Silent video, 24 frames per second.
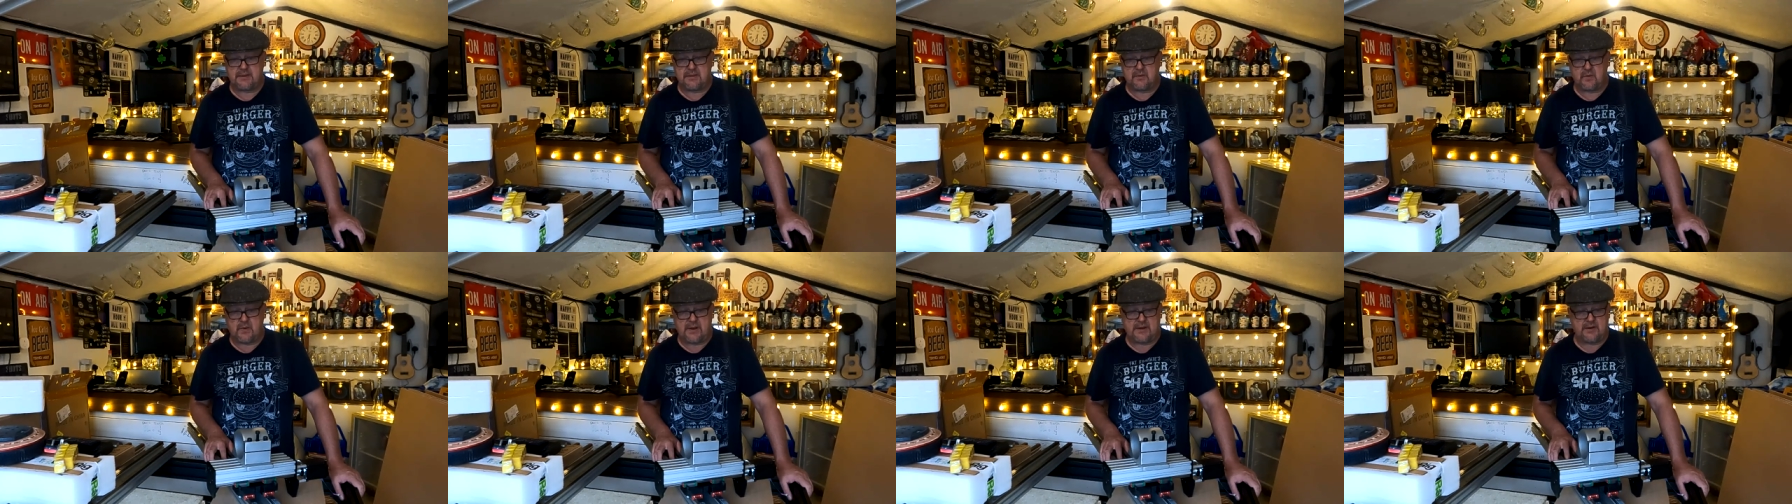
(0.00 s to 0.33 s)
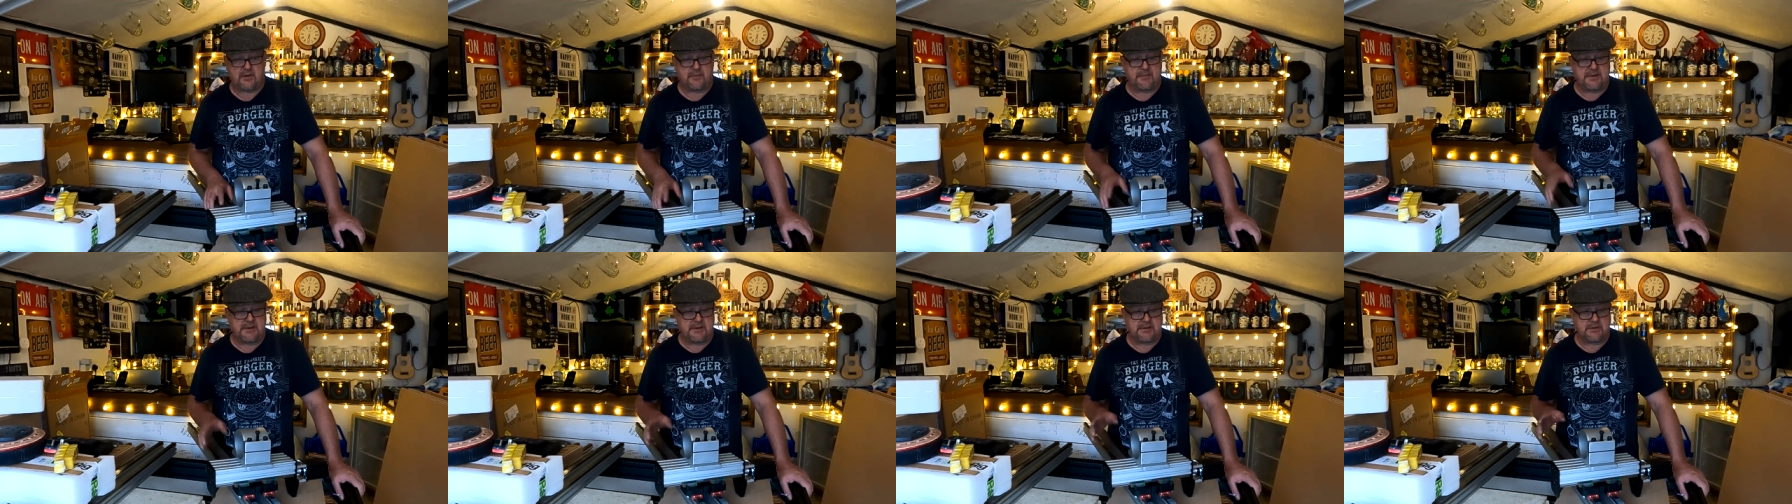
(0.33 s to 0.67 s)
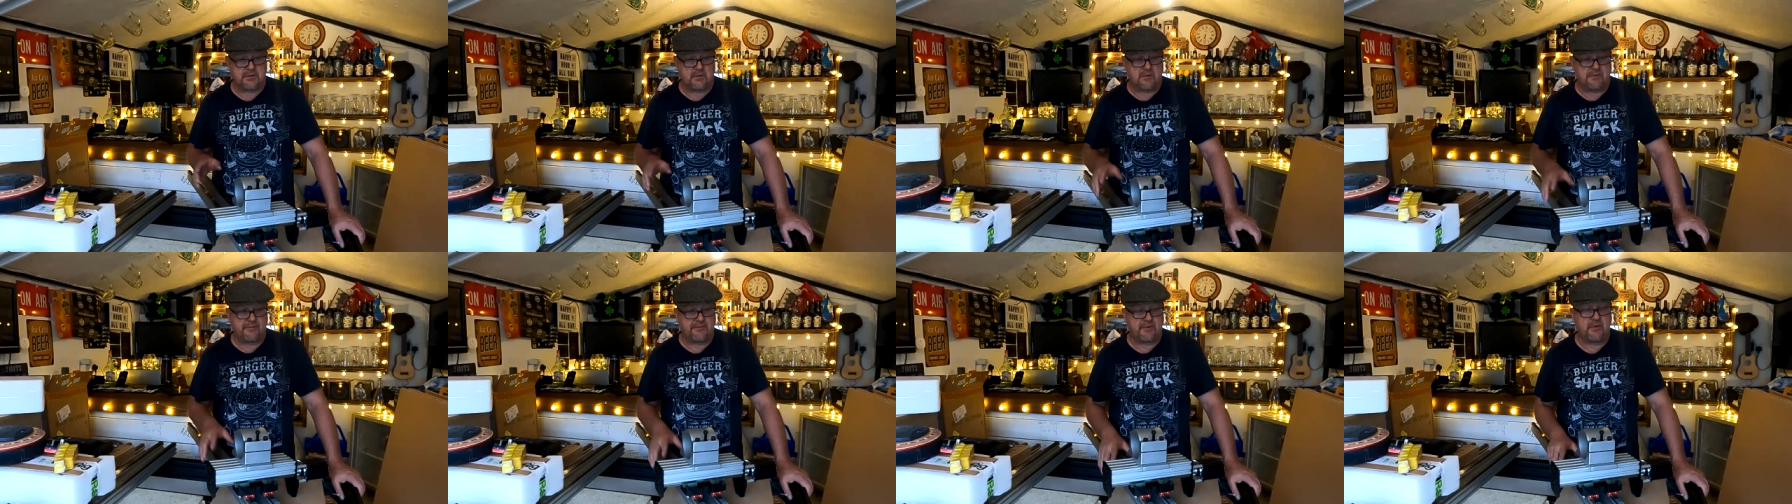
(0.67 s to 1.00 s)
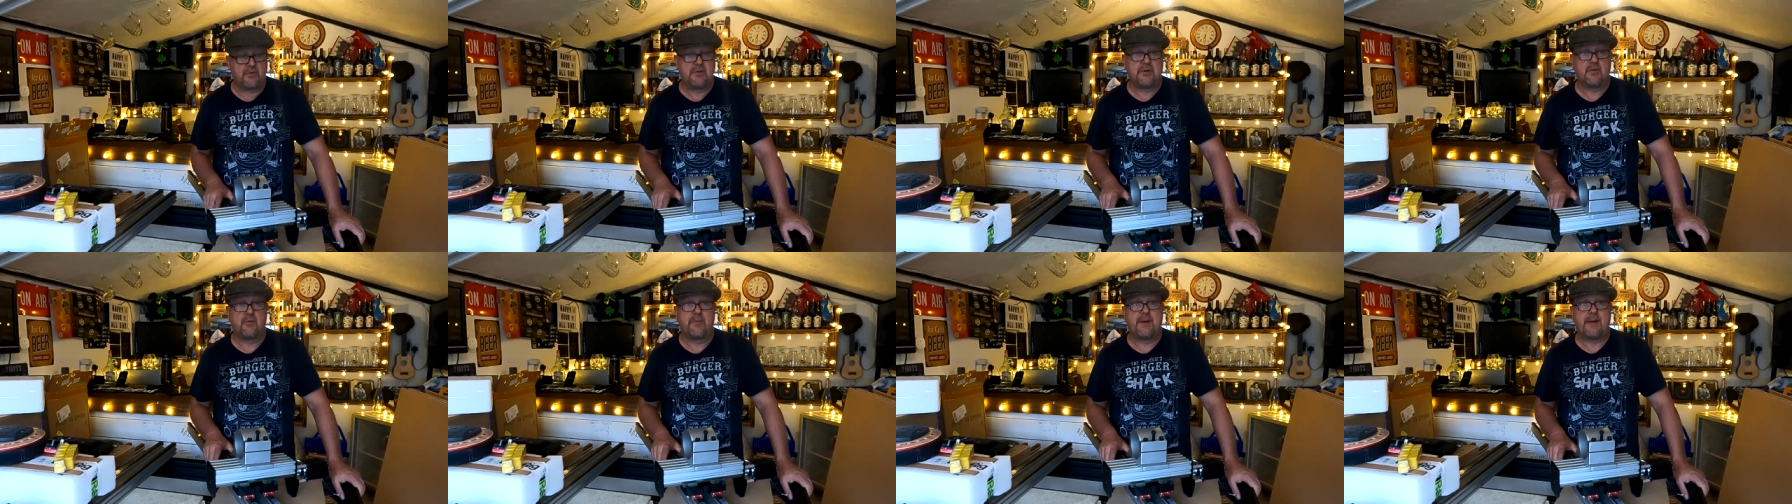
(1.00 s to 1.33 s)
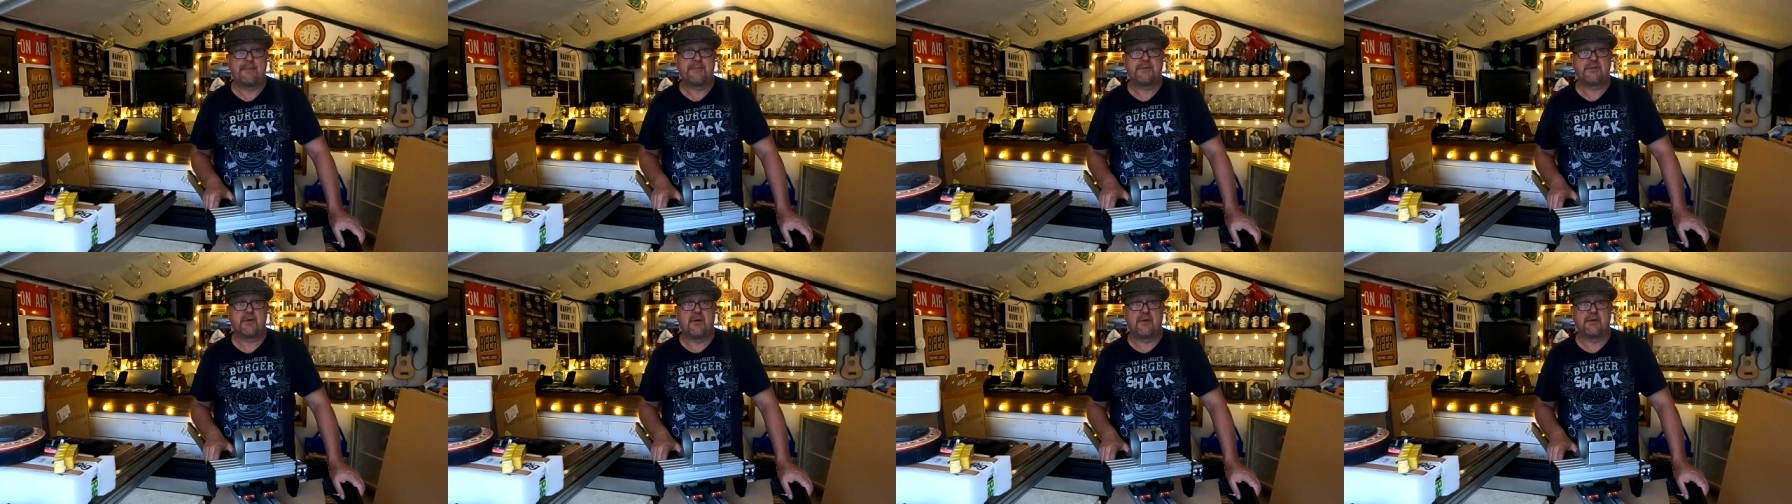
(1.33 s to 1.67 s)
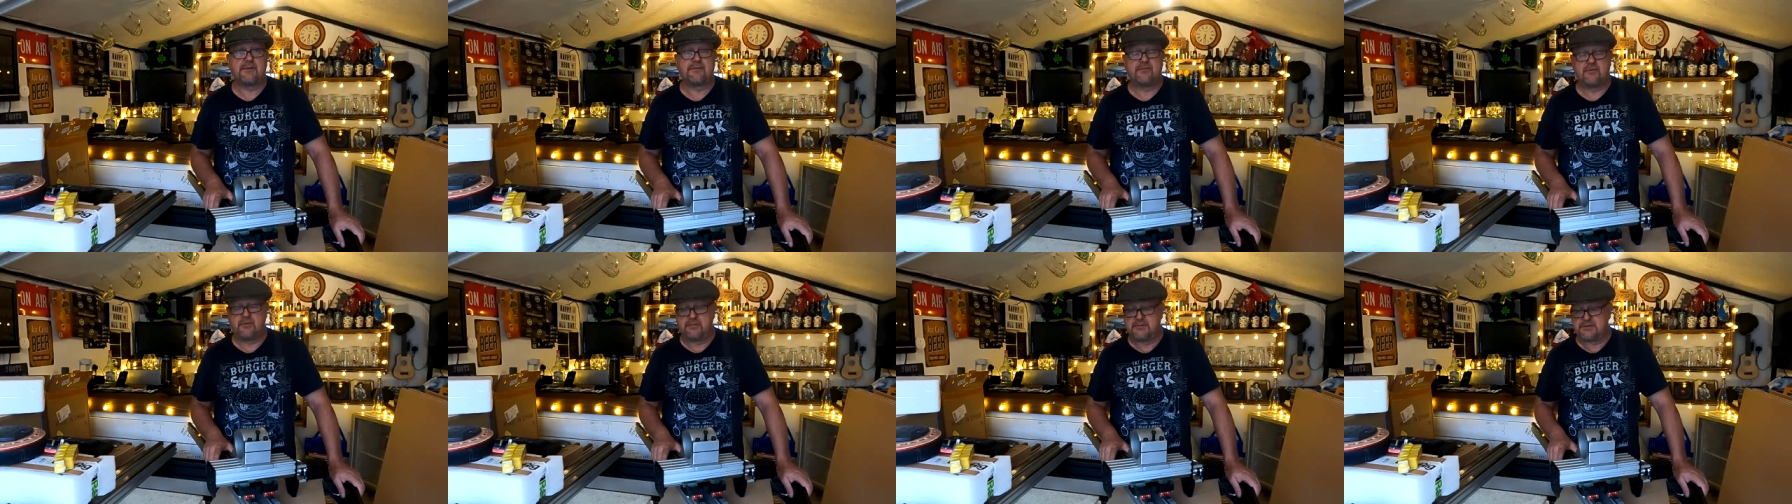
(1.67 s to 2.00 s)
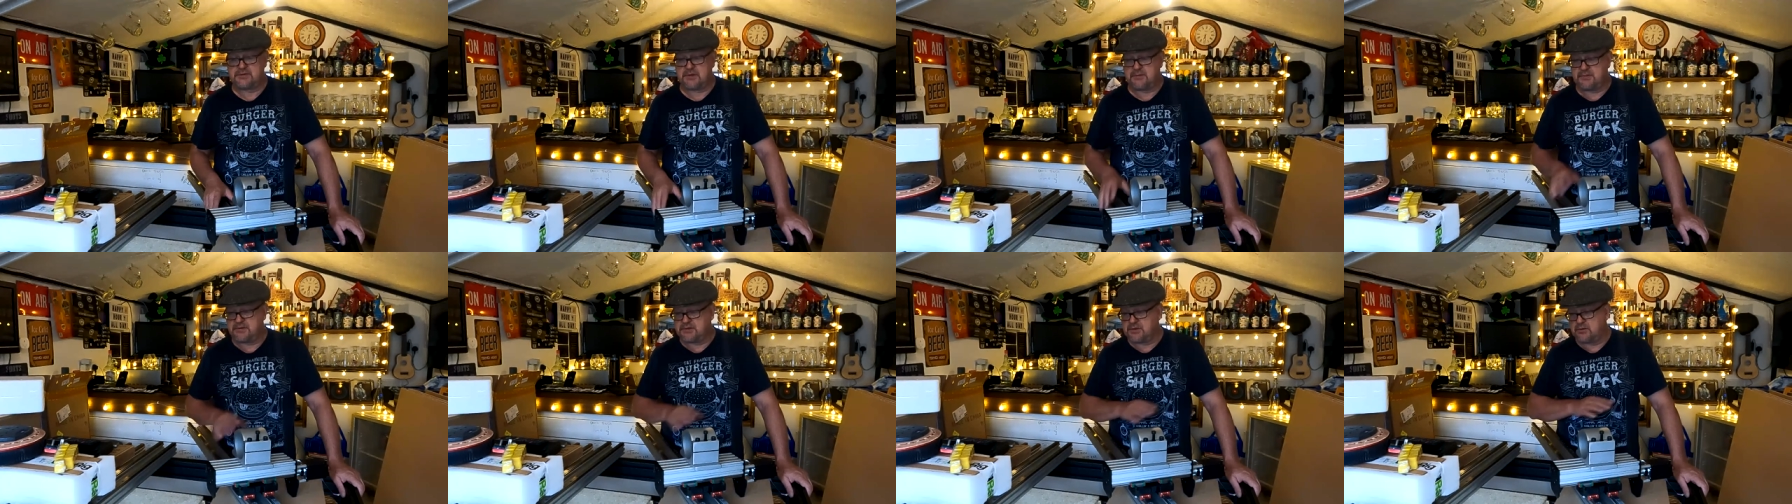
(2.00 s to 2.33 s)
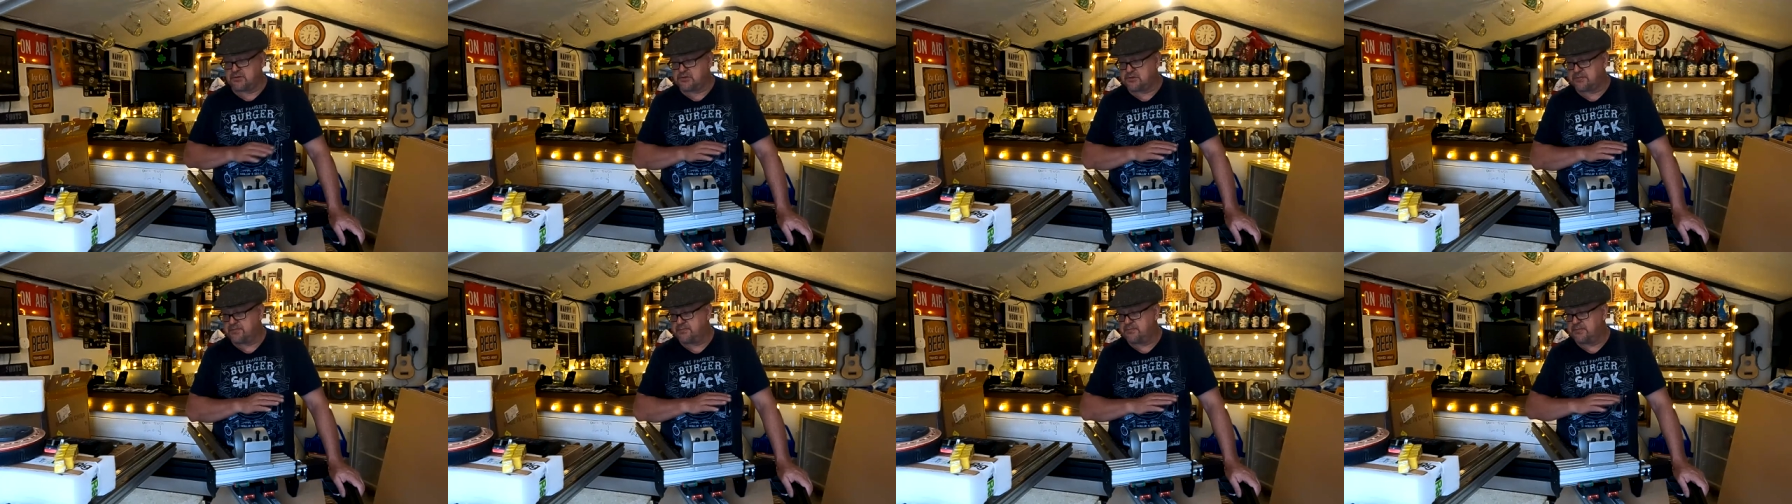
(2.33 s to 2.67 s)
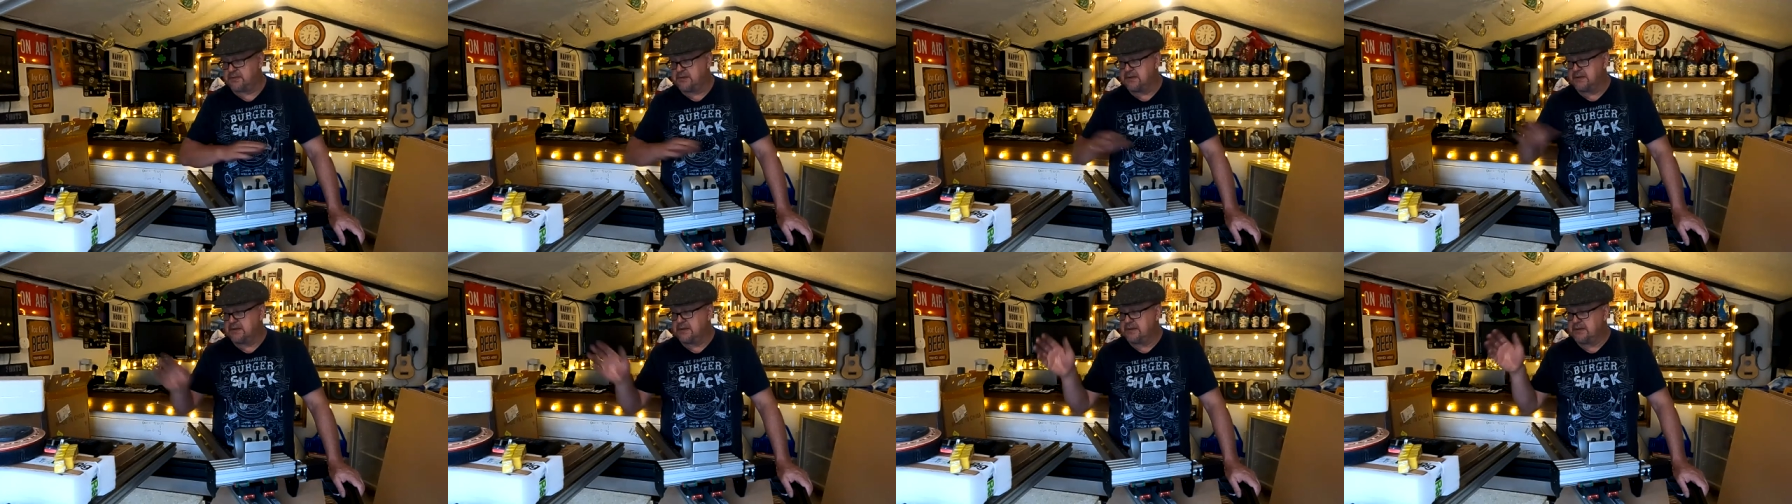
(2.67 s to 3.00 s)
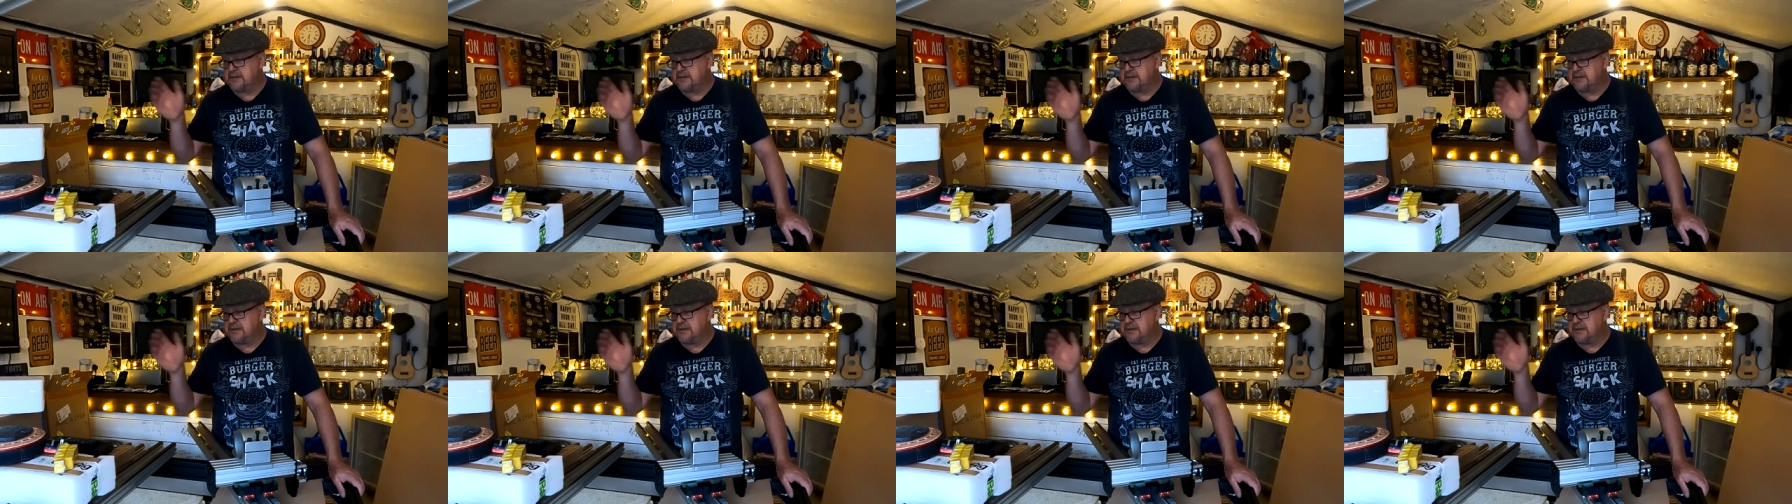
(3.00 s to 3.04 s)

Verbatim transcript: waiting on me to do a few little pub signs for them. So I'm going to do some